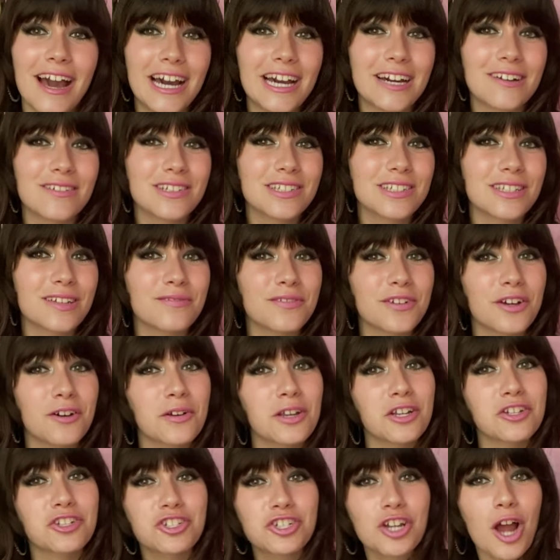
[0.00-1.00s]
I always love
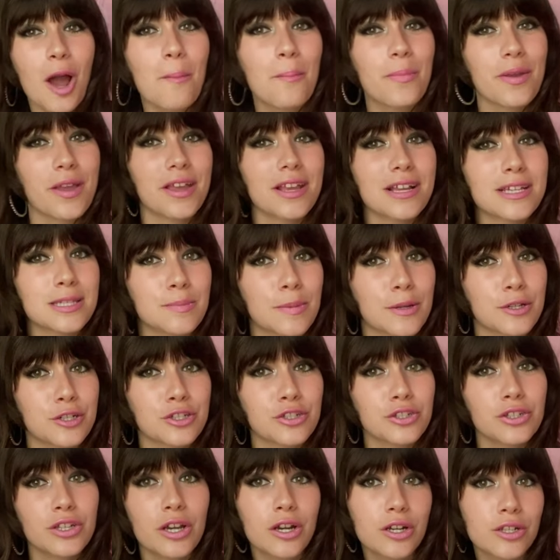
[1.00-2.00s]
going shopping,
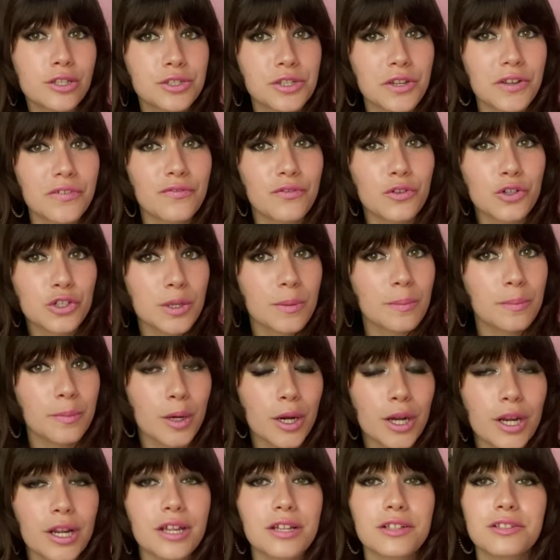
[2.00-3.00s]
especially hunting for some
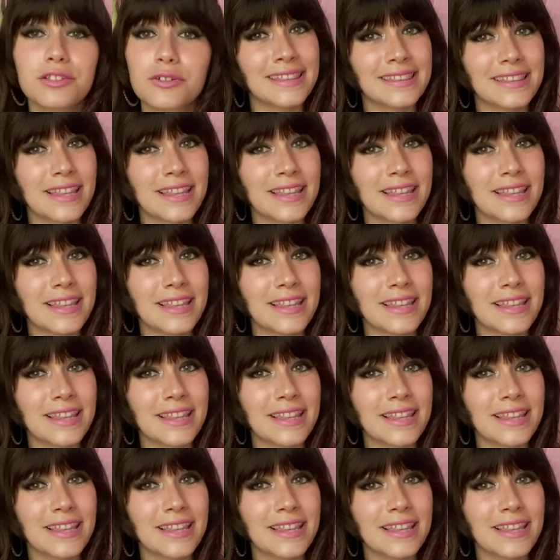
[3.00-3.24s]
bargains.